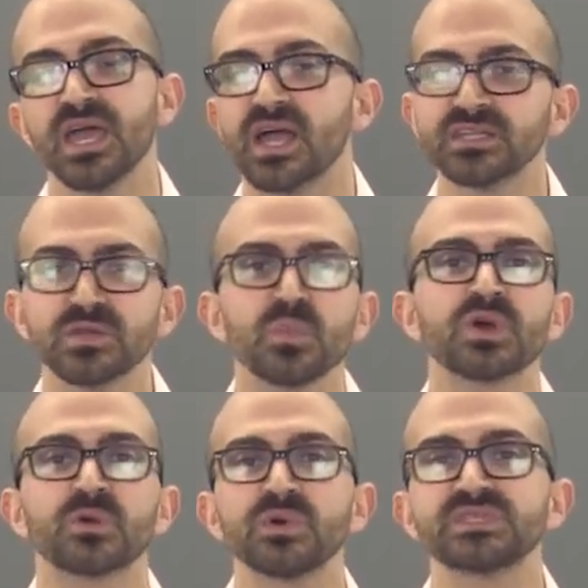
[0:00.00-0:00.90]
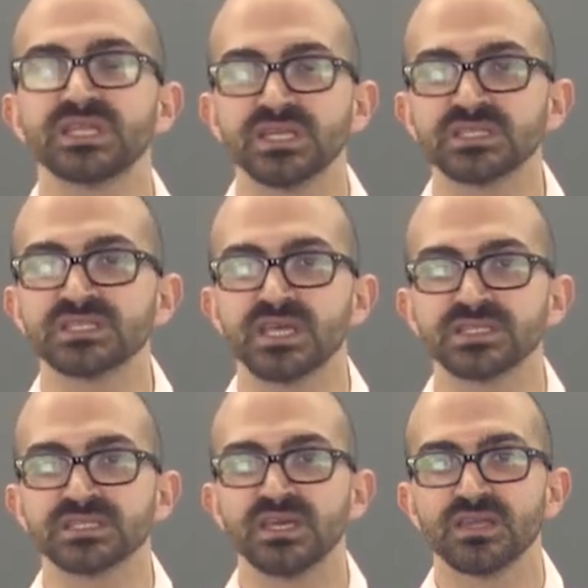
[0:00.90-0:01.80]
and in a more quotidian
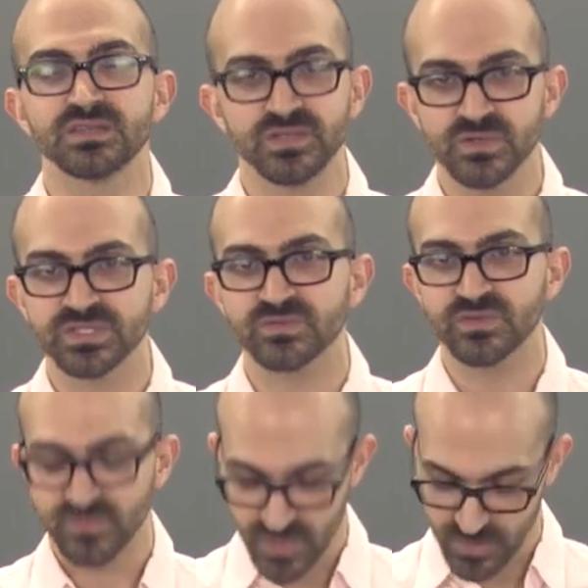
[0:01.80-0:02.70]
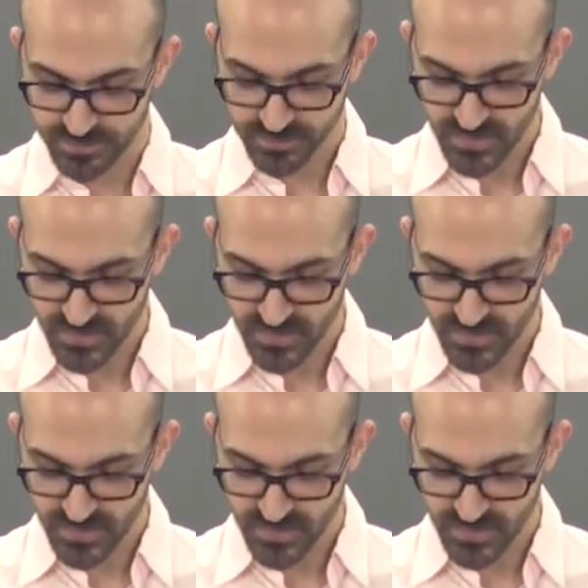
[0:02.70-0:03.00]
sense, the news of the firm.